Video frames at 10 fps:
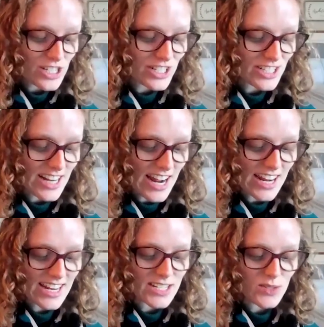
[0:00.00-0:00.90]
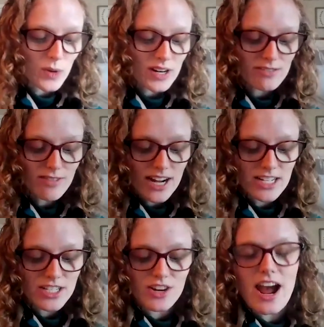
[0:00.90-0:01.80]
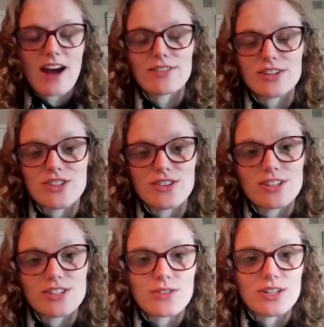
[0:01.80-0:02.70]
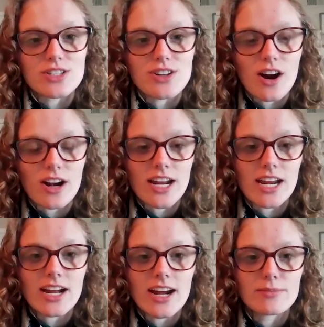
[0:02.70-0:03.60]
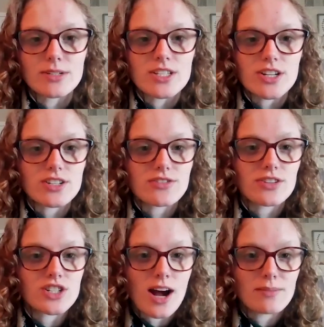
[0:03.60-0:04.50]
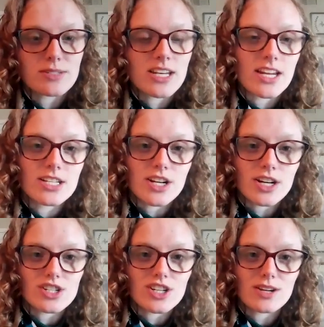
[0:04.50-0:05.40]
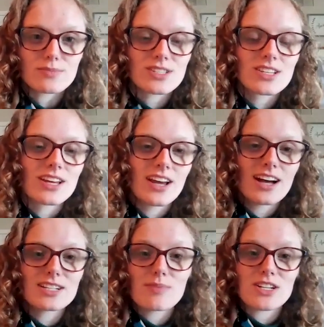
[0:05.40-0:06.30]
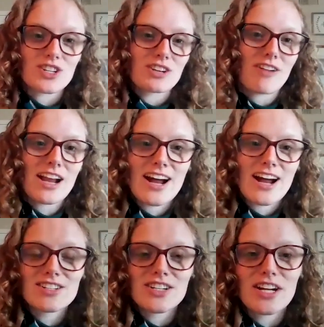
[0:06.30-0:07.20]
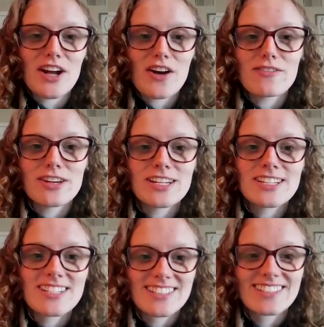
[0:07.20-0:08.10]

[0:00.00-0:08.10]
question today is, what advice do you have for students who are starting to search for jobs and internships, especially right now during COVID?